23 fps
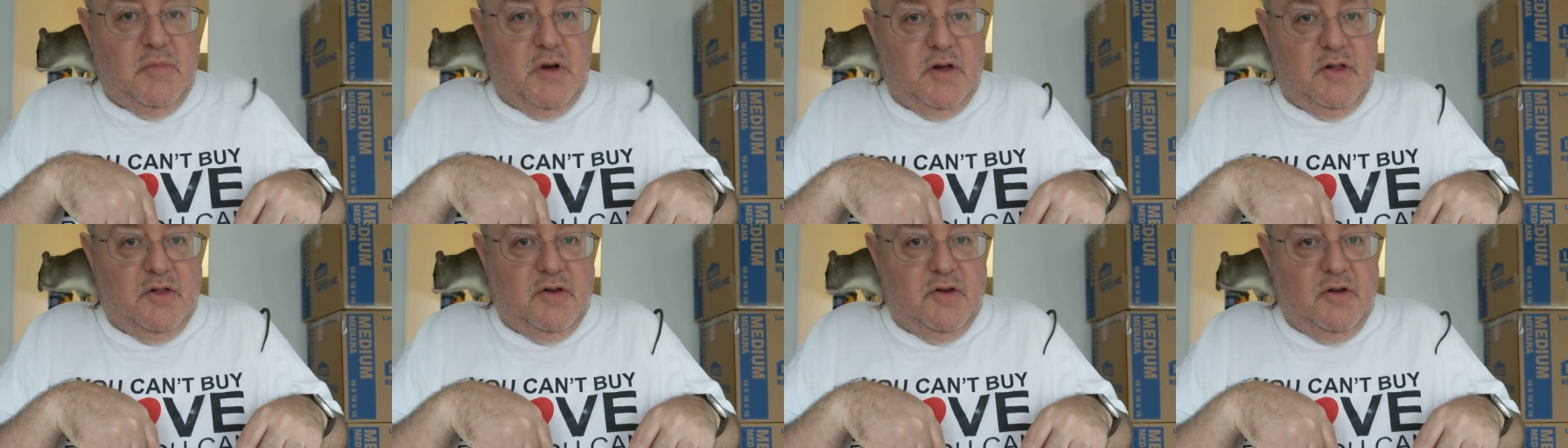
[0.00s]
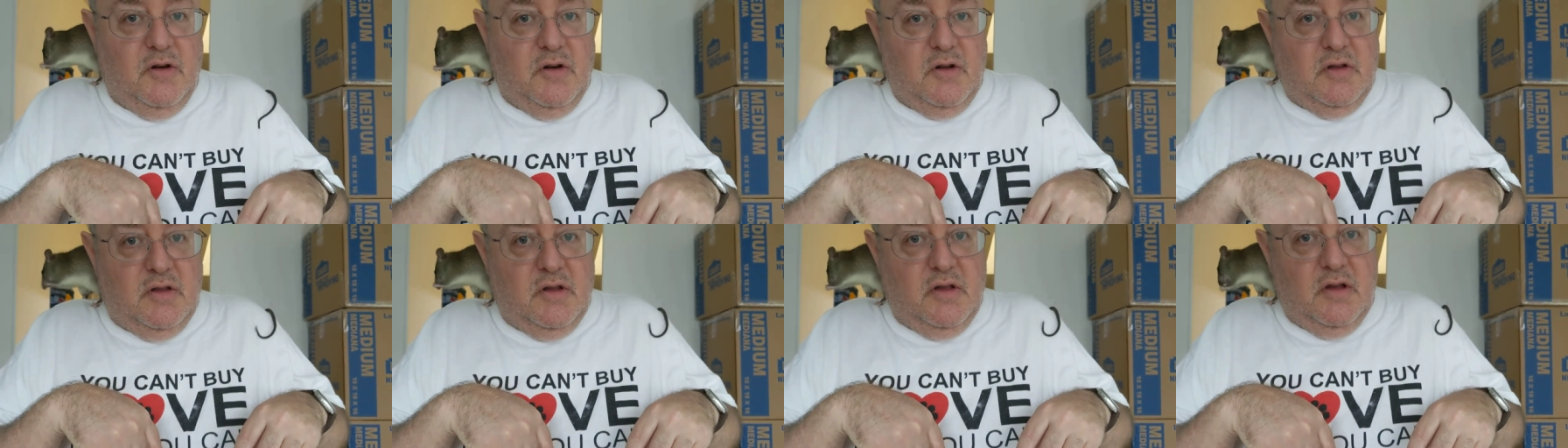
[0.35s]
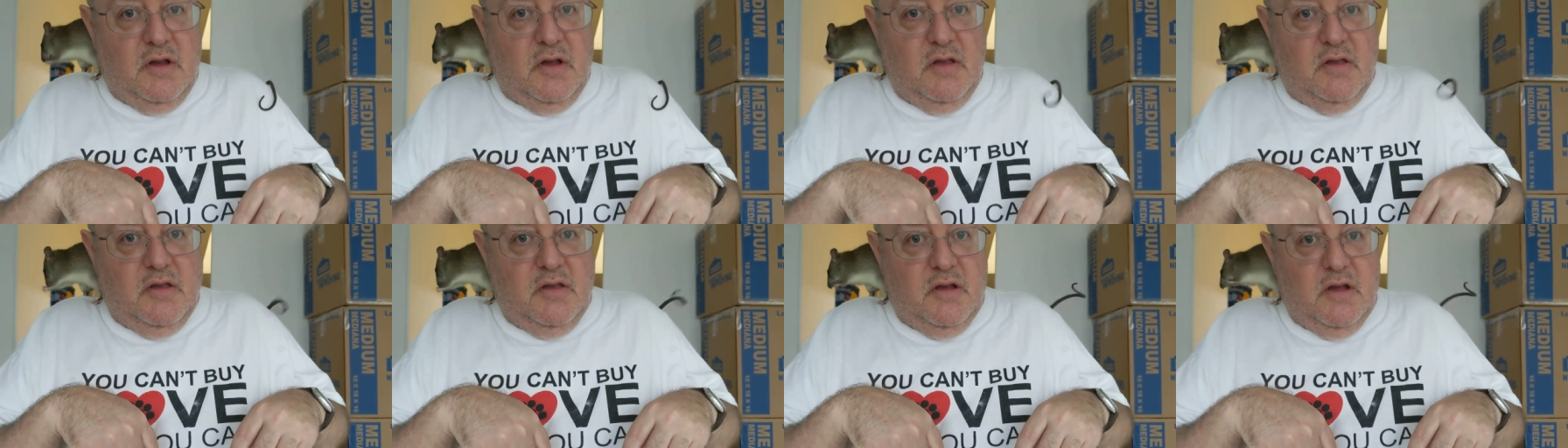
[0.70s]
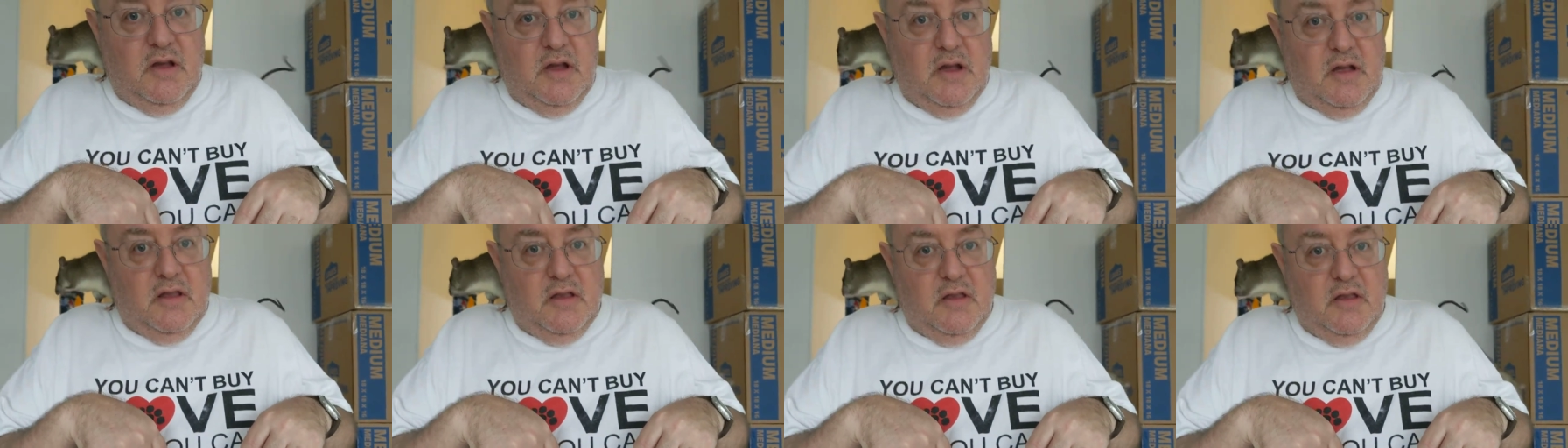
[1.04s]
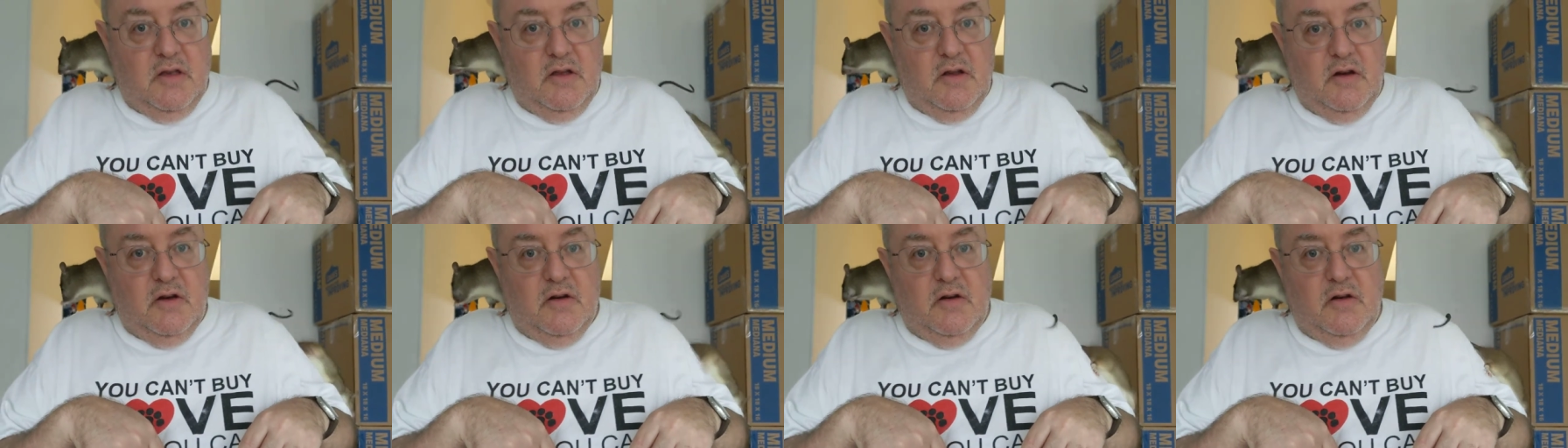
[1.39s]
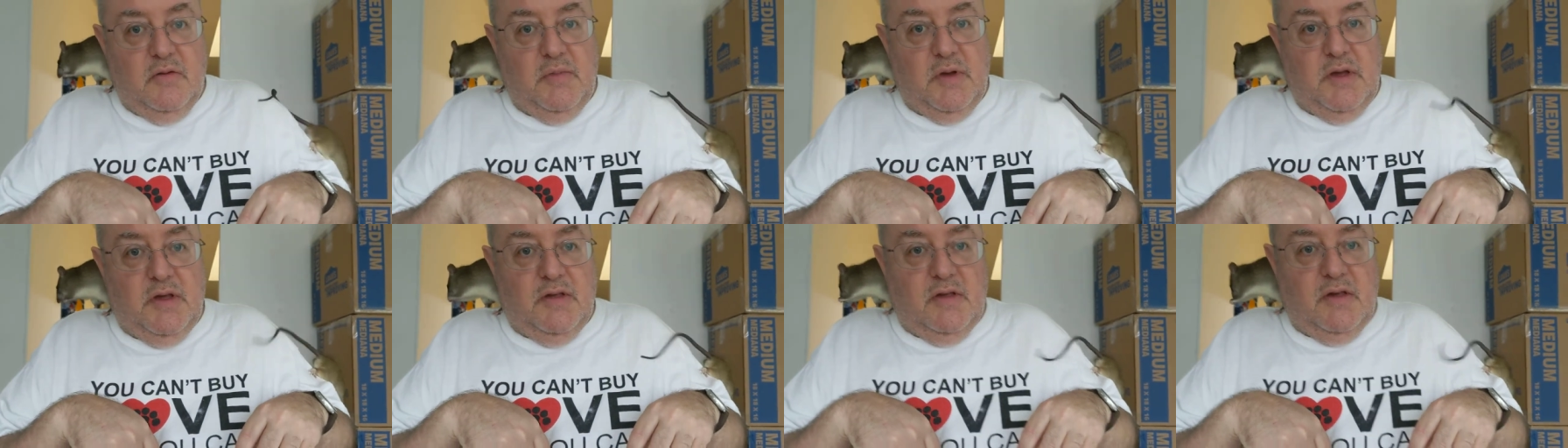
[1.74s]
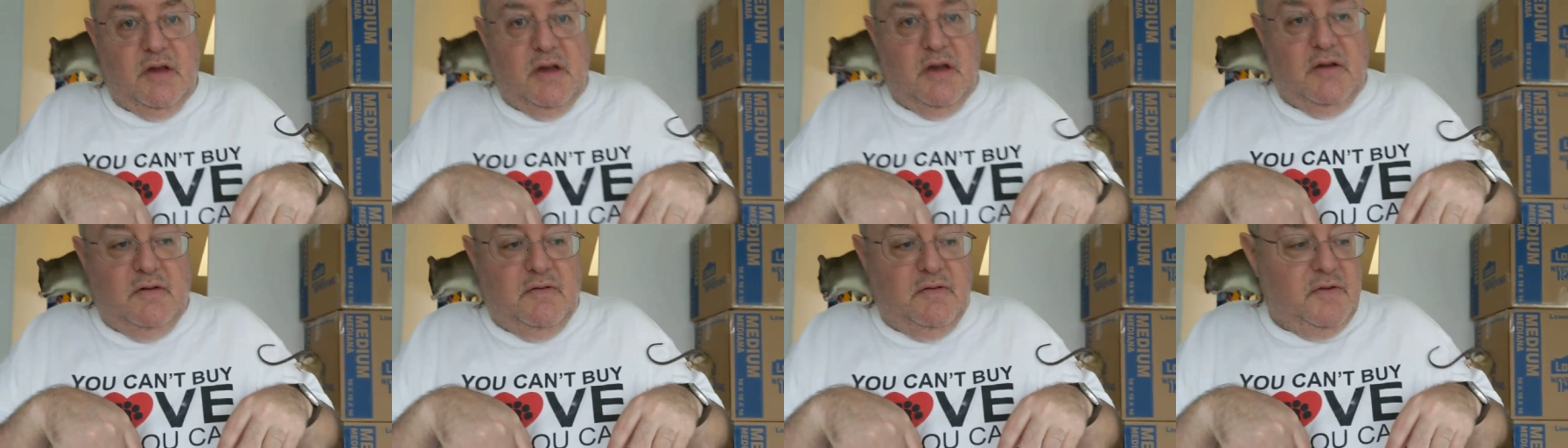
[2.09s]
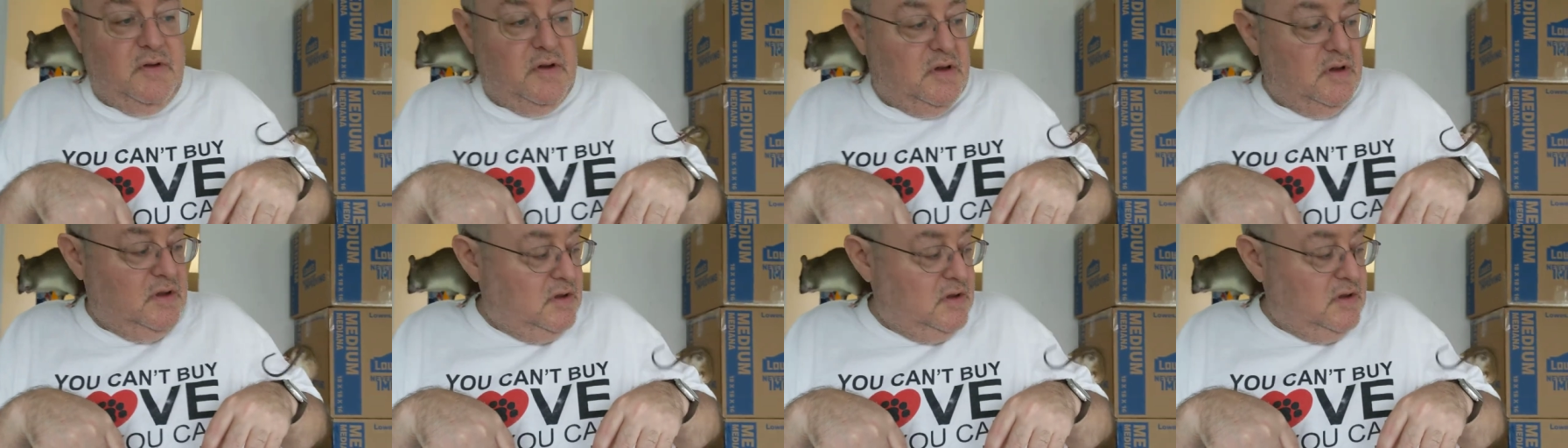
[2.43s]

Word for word: my shirt to to get you know to be safe.